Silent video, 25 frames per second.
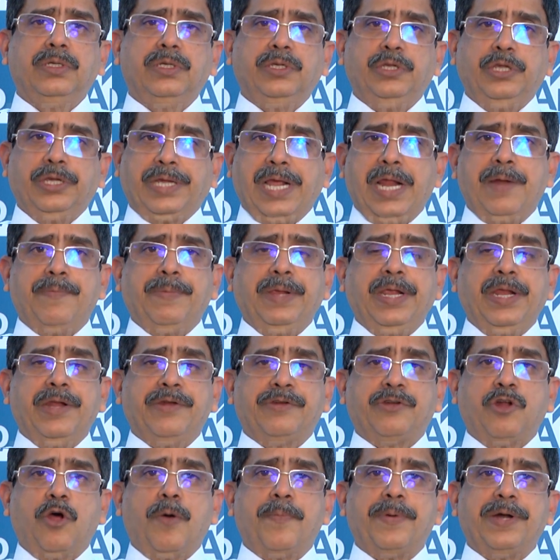It can be
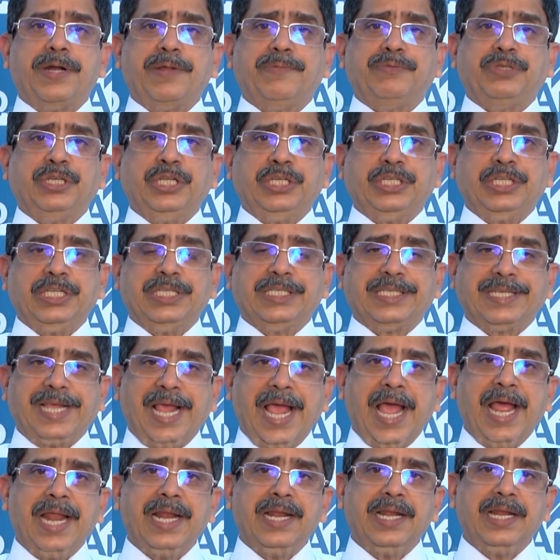intraoperative CT
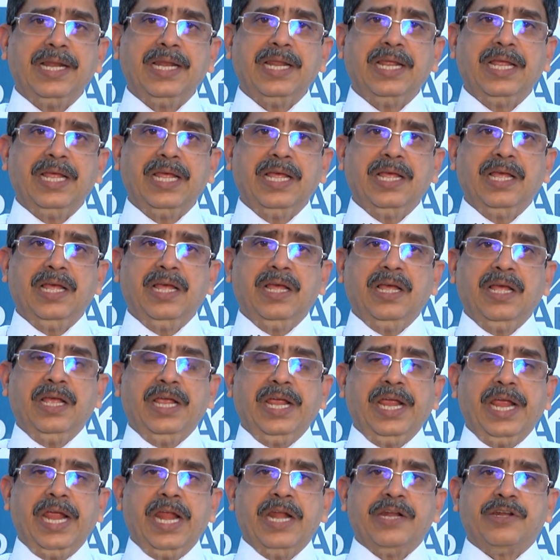scan,
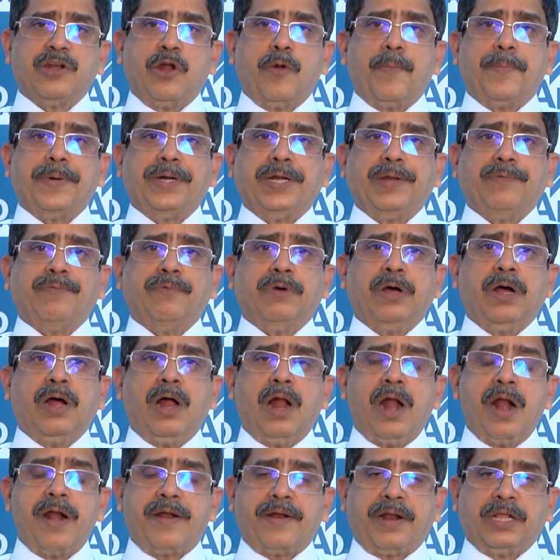intraoperative
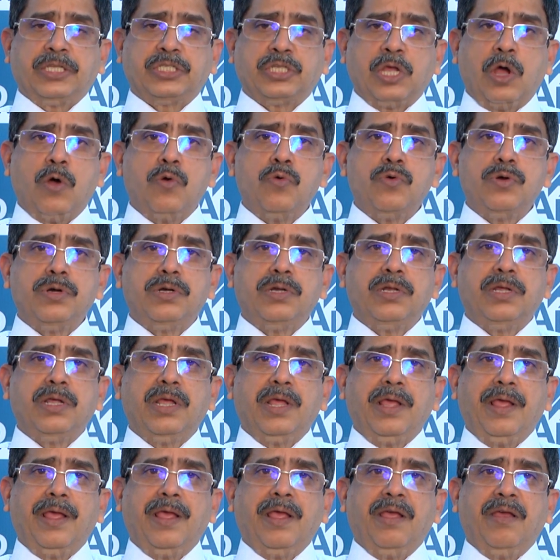ultrasound,
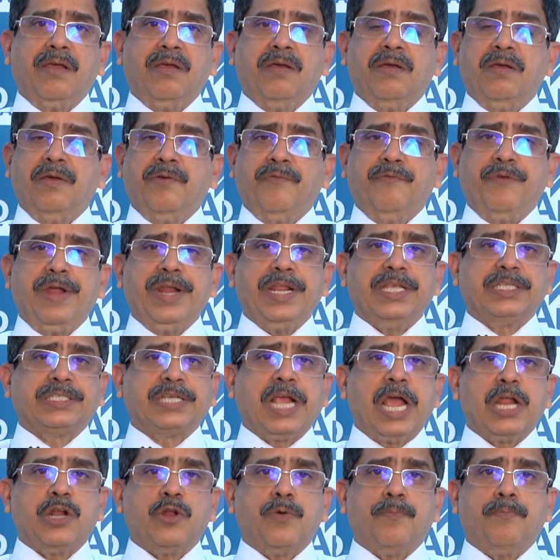various
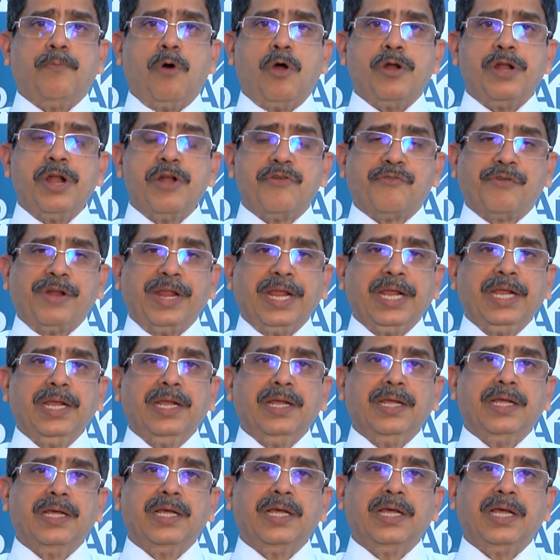kind of
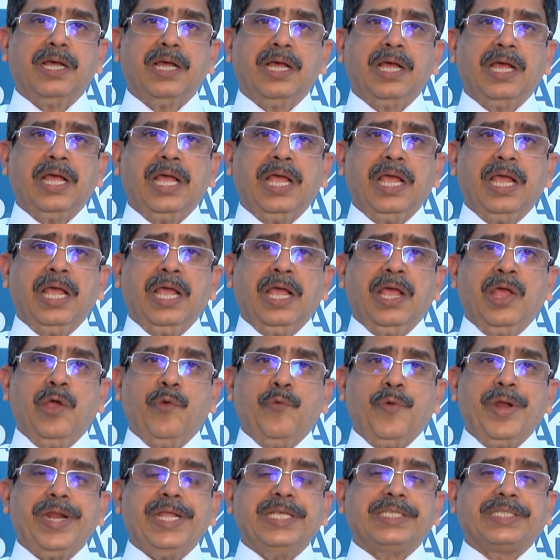monitoring,
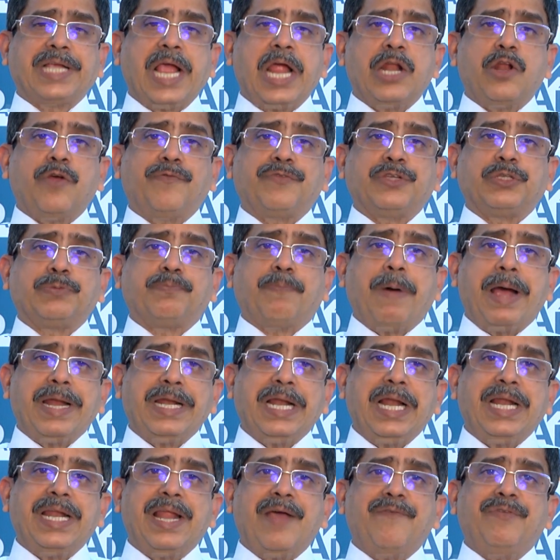various kind of
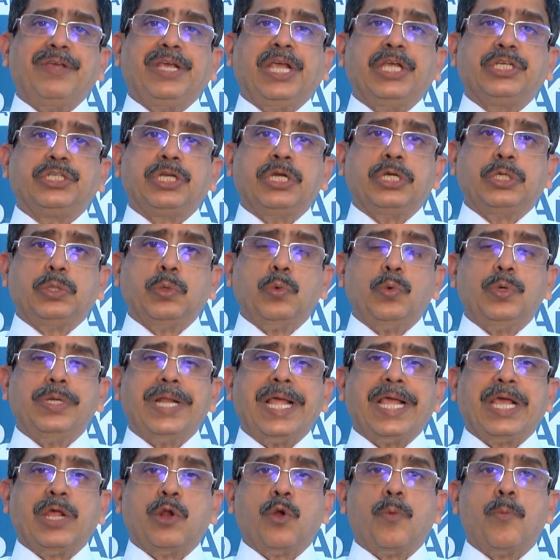spinal navigation tool
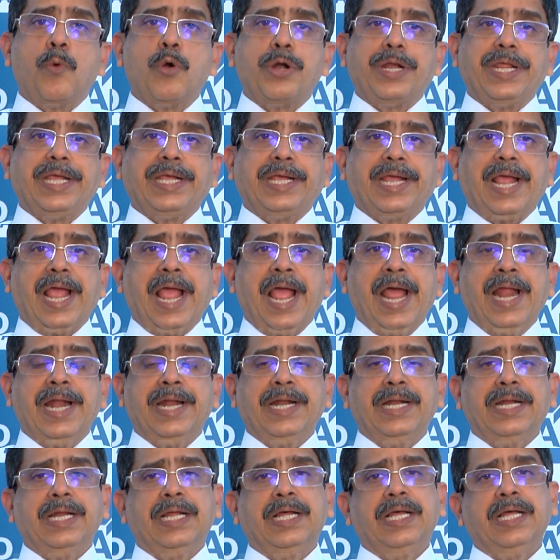like robotic
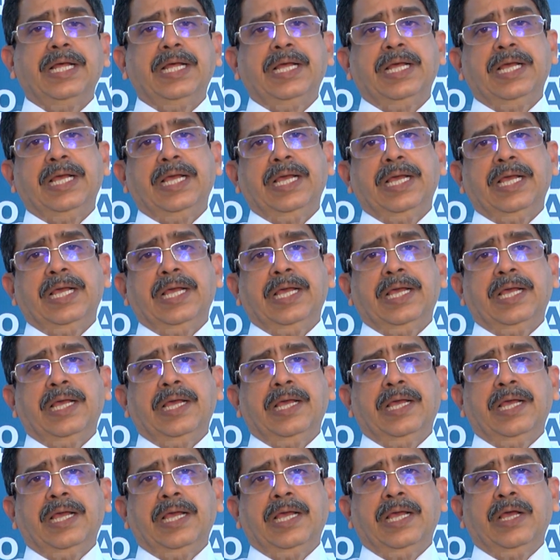and
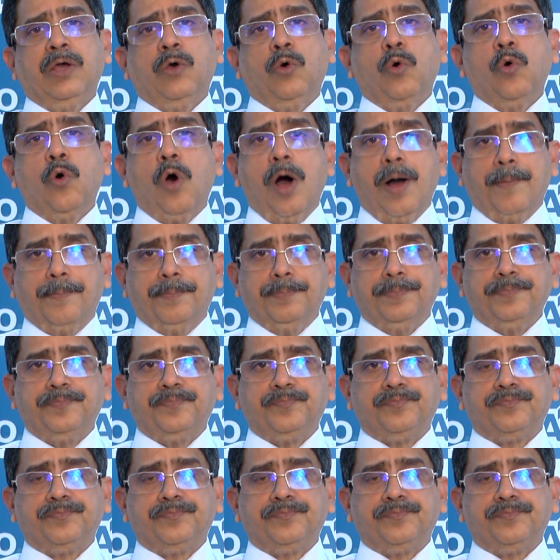OARM.